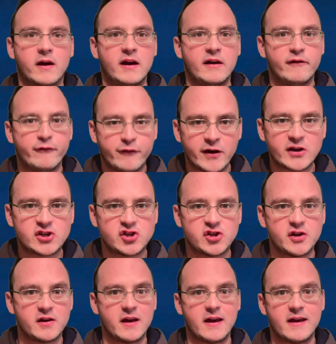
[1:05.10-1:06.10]

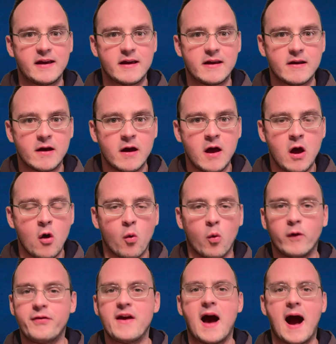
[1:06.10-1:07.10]
conviction in
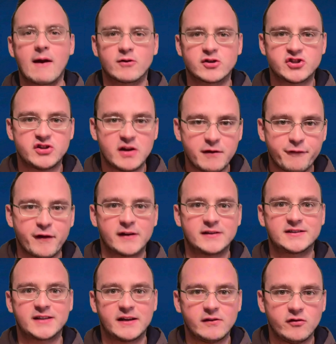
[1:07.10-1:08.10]
what the Irish
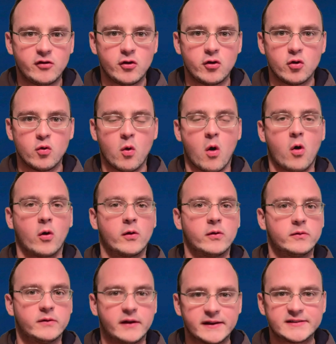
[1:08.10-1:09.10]
defense can do
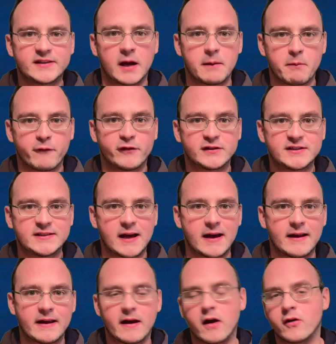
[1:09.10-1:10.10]
on this type of a
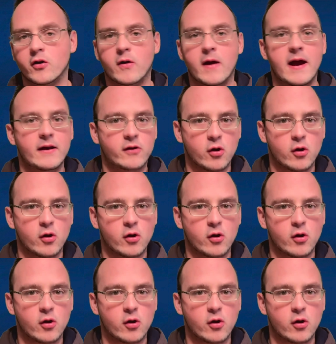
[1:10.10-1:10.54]
setting under head